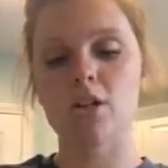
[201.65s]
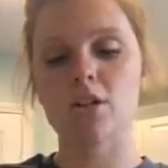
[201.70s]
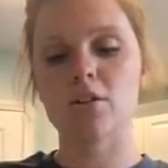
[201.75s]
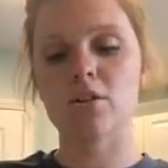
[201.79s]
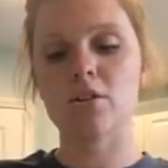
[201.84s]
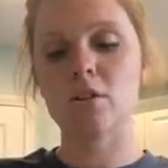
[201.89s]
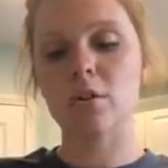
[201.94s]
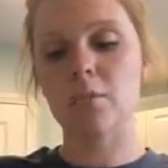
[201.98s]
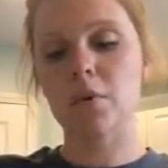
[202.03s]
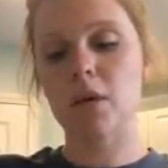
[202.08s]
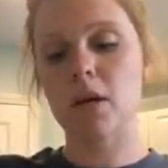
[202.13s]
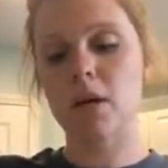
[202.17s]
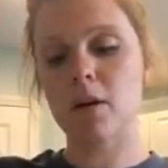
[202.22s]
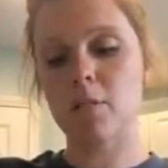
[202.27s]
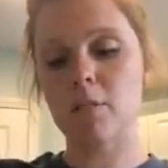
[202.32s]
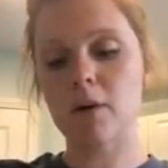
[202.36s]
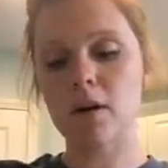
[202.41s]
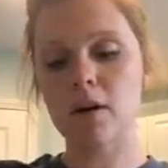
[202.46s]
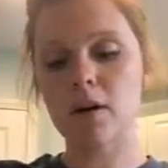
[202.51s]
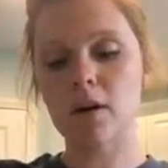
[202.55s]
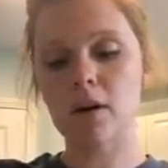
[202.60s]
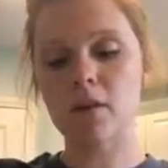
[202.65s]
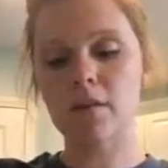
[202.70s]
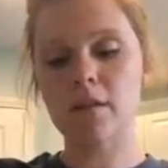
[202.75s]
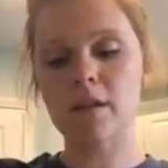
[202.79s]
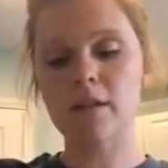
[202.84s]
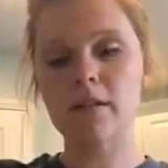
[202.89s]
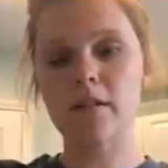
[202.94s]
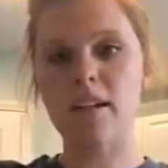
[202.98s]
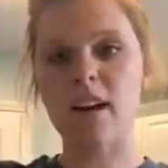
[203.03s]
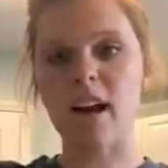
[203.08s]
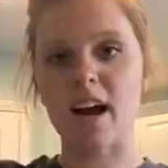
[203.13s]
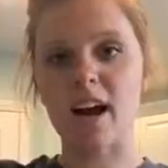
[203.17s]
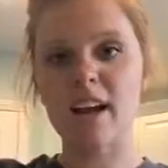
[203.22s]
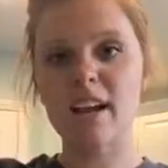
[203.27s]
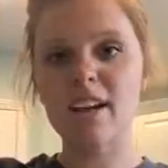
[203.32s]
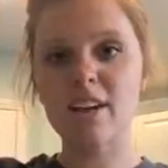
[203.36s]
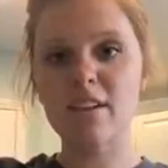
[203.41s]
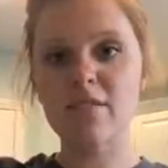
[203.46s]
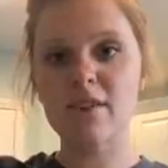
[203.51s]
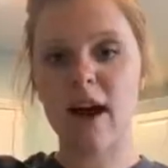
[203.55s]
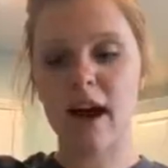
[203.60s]
So the peanut butter on this
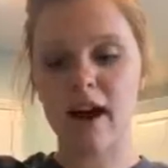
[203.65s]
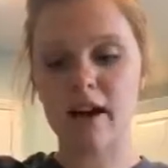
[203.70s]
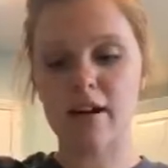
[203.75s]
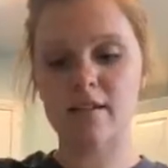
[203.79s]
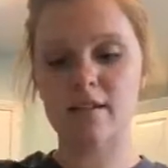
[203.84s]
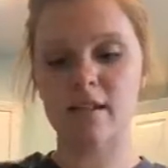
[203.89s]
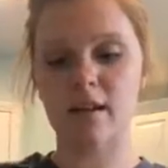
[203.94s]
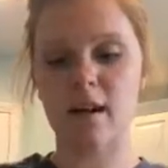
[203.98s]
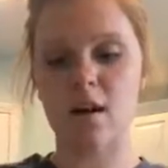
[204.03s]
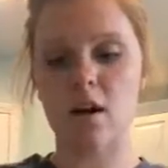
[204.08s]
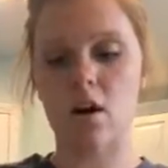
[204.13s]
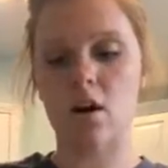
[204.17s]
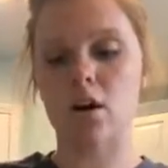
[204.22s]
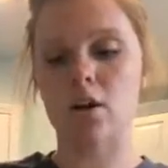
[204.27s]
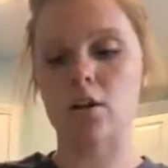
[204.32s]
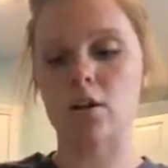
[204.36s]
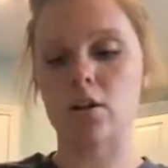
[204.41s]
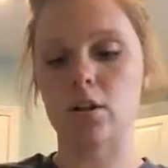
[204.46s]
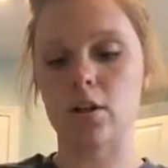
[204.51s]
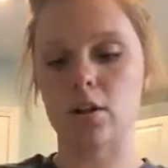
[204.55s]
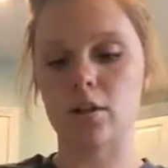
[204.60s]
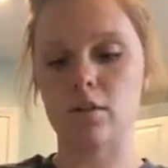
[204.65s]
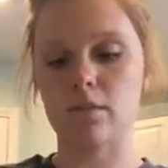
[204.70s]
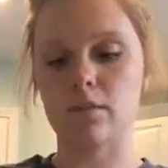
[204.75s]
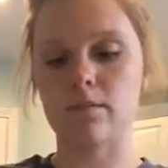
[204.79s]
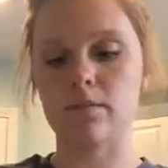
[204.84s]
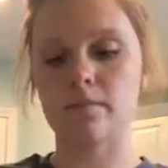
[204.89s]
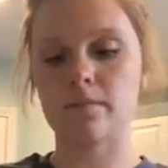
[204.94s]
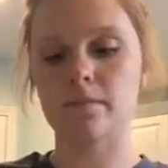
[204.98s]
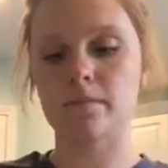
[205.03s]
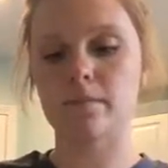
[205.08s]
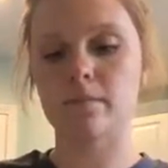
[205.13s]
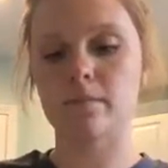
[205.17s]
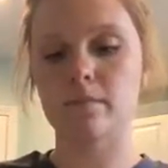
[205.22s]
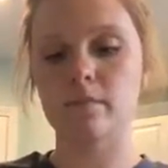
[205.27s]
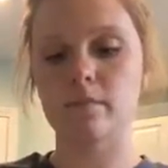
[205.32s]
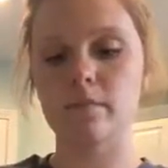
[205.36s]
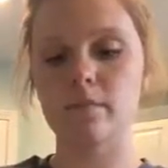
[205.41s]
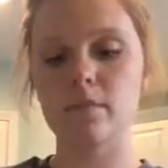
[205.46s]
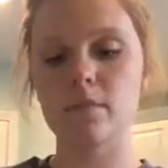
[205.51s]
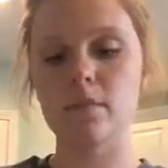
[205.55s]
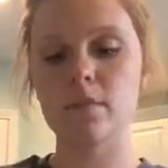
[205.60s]
kind of acts like our glue,
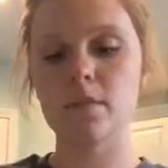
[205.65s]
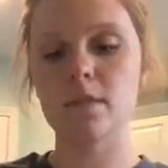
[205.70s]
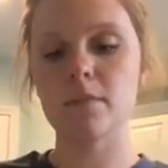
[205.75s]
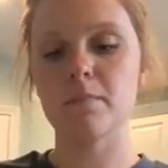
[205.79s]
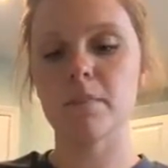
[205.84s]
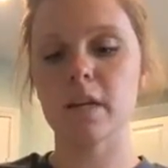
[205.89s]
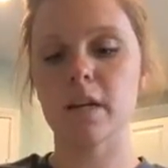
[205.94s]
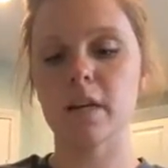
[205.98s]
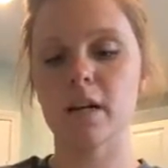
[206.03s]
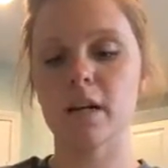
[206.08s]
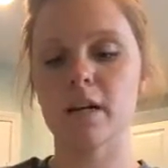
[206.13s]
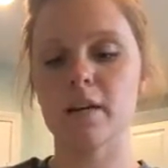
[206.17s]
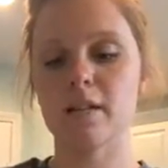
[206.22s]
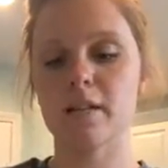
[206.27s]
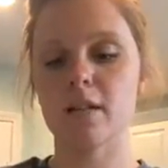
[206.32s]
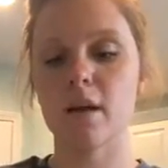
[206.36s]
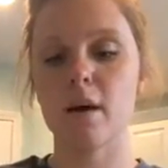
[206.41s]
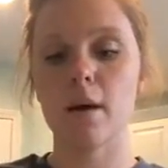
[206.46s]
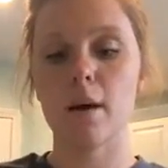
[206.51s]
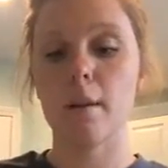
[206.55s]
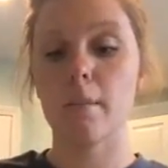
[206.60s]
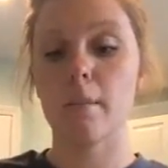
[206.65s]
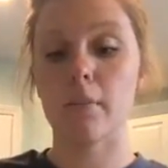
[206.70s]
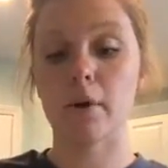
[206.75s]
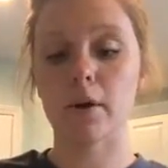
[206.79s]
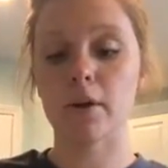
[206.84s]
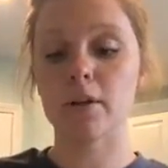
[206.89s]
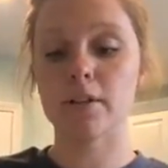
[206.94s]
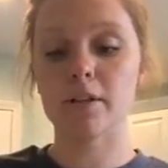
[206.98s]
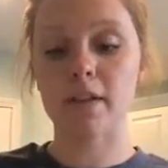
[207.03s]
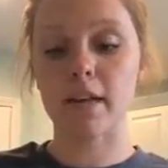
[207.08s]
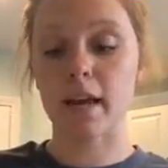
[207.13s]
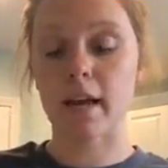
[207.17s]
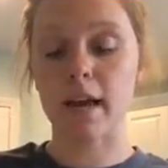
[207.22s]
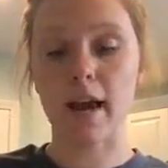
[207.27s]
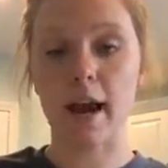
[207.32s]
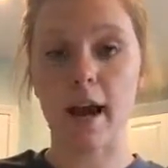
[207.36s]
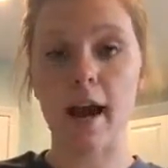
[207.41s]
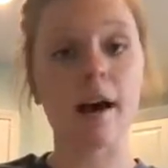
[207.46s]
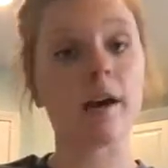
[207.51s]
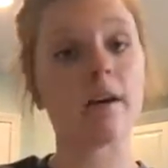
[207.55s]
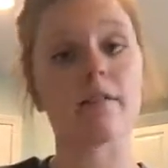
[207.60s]
because birds
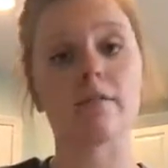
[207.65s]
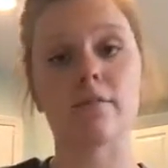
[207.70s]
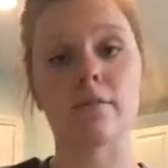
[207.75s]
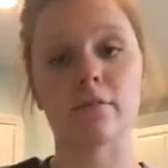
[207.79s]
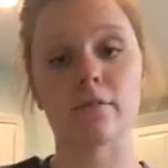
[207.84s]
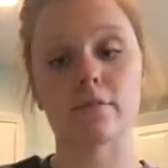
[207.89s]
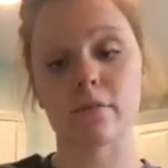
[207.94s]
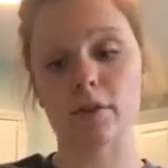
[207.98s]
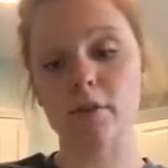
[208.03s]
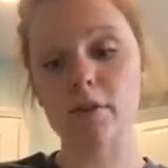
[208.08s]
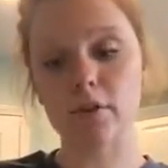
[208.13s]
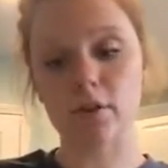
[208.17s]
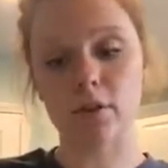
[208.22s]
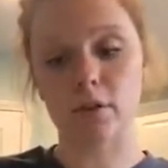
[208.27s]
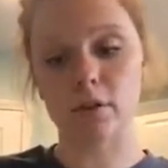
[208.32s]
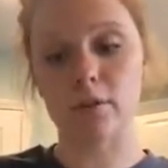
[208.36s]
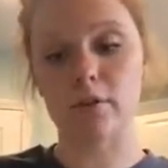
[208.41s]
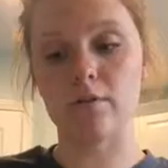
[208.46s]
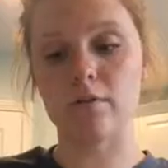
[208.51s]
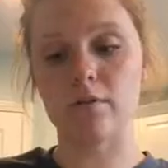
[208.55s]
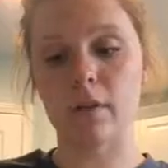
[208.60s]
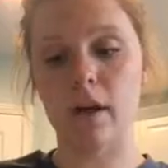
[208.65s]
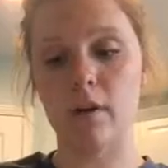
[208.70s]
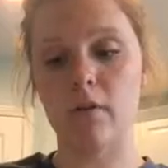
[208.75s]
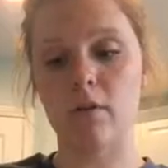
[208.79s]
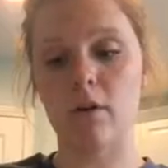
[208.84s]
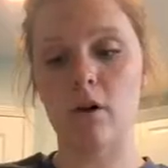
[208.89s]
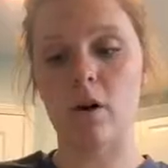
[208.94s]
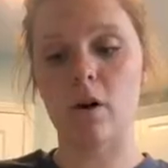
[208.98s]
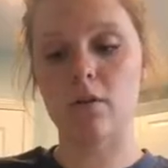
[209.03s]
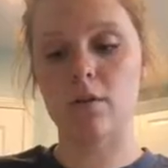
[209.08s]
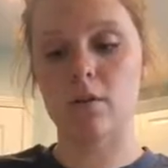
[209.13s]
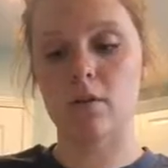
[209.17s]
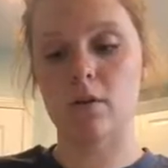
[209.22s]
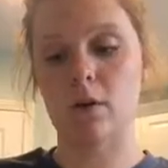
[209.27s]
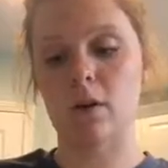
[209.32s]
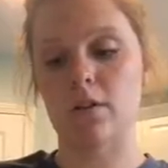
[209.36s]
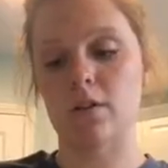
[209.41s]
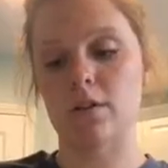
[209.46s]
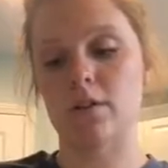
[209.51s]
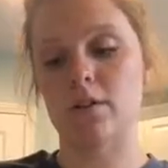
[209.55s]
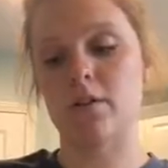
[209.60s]
can't have real glue. That would also
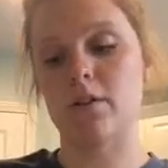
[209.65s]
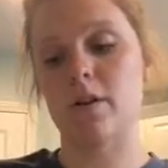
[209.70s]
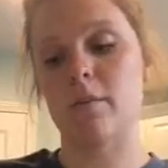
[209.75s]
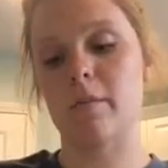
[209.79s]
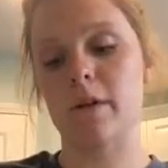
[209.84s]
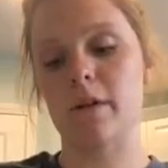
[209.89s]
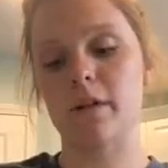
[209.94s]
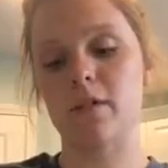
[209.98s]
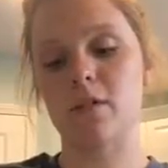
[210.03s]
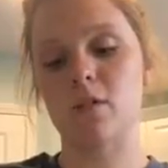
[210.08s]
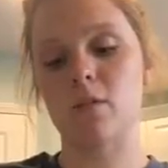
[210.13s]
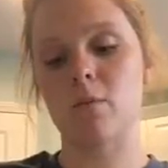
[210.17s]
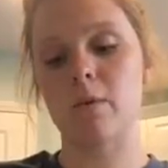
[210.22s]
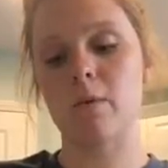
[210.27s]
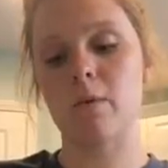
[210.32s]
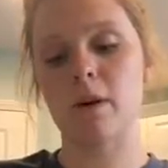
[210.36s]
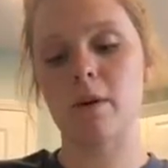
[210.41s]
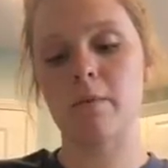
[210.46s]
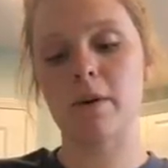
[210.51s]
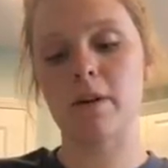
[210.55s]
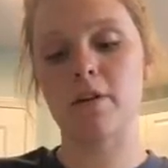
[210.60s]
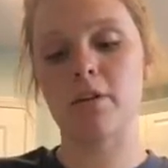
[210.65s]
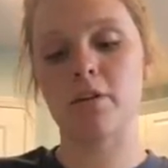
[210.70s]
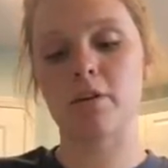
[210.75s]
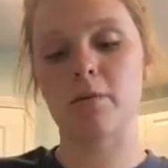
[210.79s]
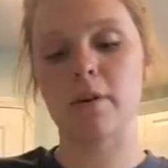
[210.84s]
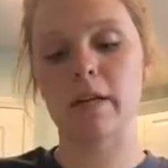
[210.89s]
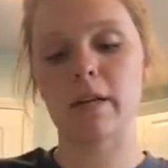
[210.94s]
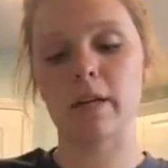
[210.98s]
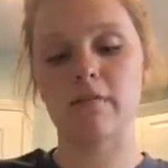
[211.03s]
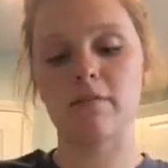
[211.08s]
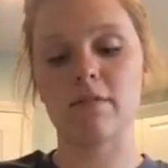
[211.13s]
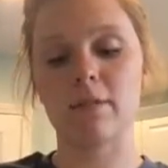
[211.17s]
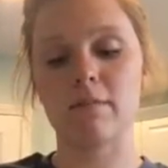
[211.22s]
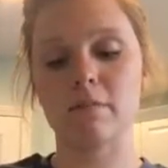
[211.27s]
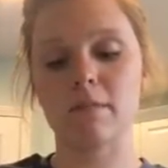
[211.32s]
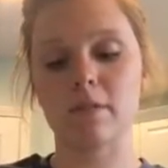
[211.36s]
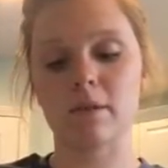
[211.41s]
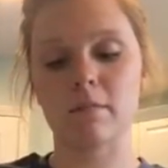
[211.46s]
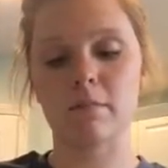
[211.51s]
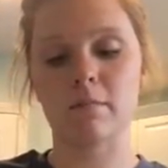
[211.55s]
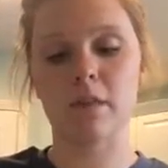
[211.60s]
hurt their stomachs. So we wanna make sure we give them
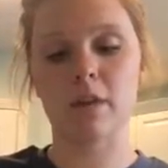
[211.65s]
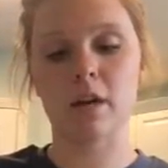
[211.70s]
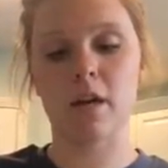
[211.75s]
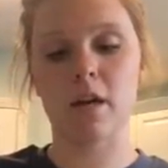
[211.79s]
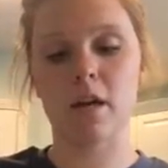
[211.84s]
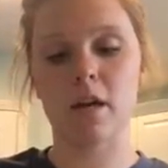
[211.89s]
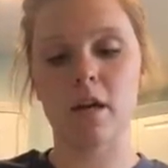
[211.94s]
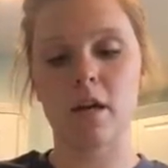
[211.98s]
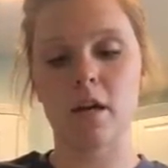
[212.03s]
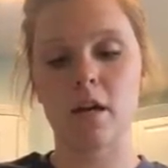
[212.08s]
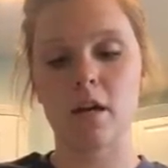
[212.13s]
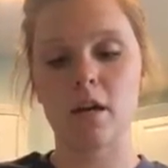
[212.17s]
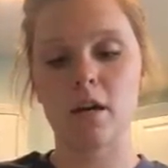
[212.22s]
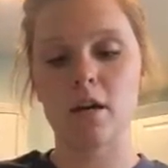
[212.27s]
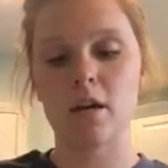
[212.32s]
something